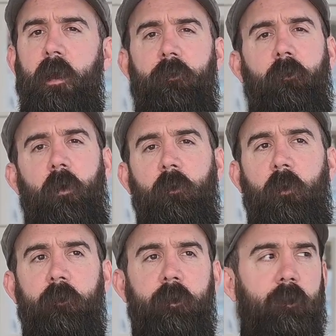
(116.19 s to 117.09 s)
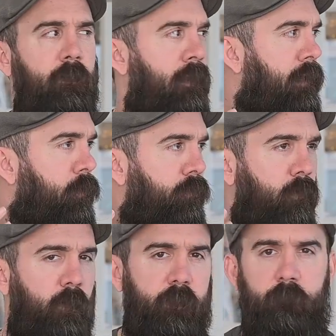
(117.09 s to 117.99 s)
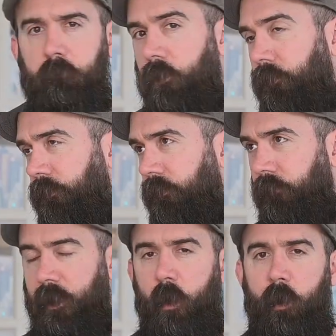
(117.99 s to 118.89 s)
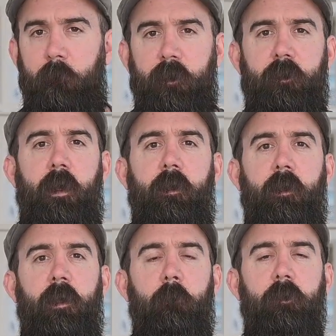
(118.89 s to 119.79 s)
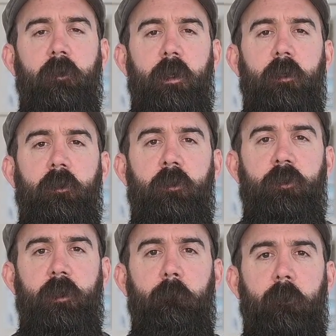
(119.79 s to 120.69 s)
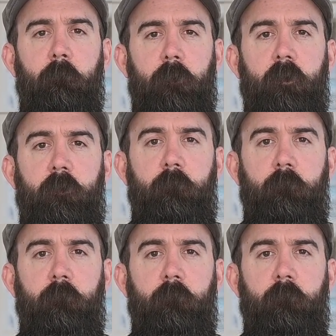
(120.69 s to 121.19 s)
They're all on there. I go through all the different processes of how I maintain and keep a tight shape beard.